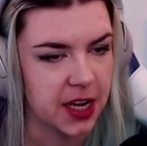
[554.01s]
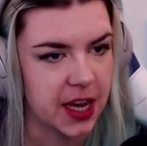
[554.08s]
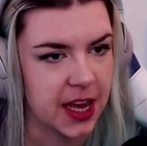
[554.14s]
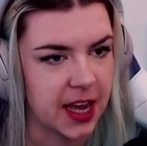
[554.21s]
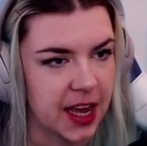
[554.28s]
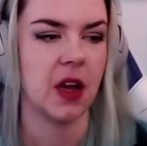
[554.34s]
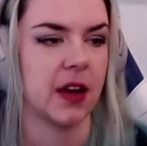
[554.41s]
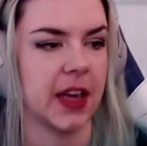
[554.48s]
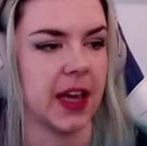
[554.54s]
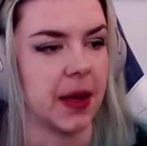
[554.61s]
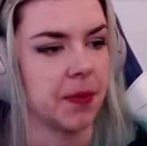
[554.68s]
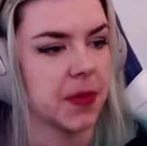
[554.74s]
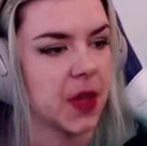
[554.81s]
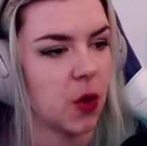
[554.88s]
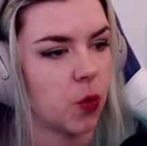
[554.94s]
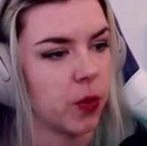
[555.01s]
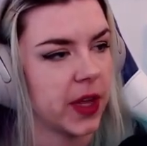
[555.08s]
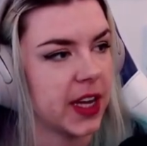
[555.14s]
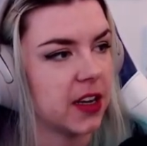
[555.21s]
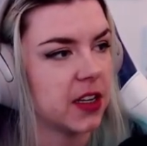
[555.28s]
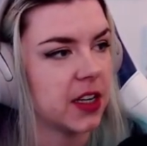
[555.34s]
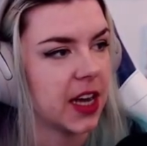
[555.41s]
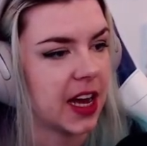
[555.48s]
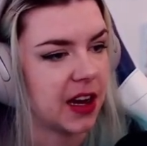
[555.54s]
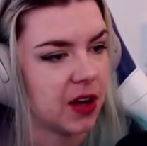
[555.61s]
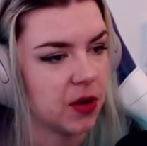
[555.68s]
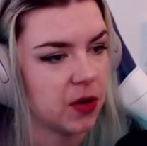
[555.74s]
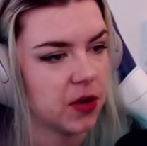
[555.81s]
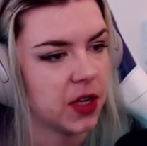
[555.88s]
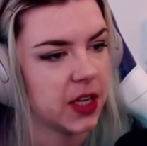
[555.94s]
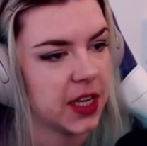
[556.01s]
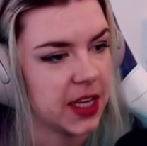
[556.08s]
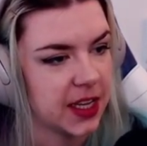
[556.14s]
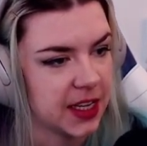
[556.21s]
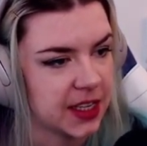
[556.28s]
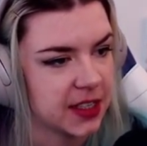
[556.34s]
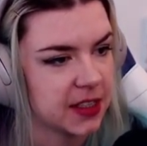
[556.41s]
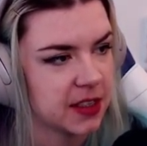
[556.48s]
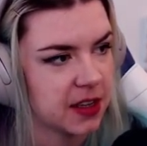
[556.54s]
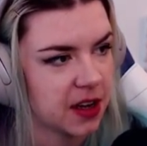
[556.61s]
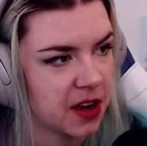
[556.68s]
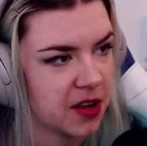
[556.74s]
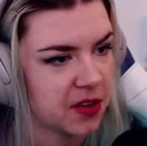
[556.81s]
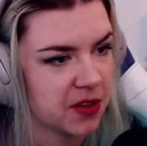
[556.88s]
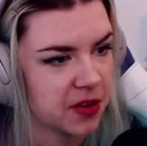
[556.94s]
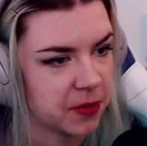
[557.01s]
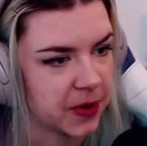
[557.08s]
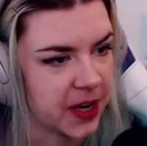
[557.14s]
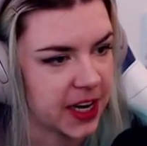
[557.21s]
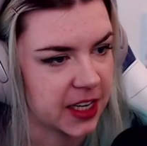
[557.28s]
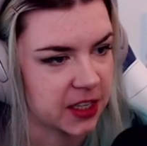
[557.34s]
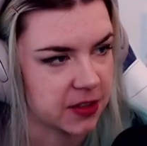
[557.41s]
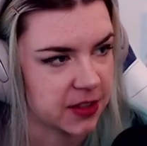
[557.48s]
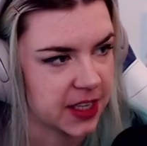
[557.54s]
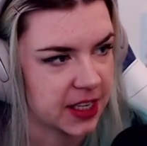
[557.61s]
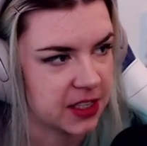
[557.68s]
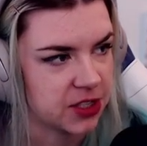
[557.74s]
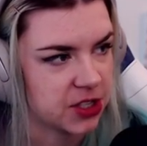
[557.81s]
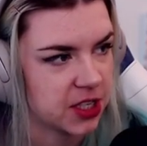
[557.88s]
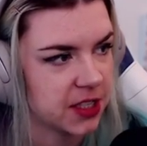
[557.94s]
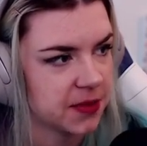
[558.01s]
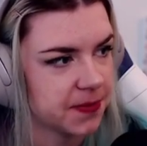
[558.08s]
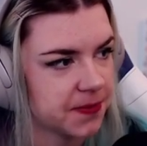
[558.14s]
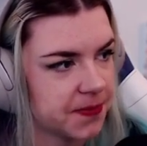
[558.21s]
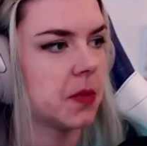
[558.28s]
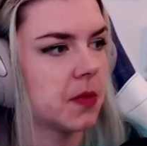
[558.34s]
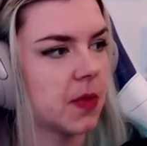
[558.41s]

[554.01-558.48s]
And okay, we are now in the right location.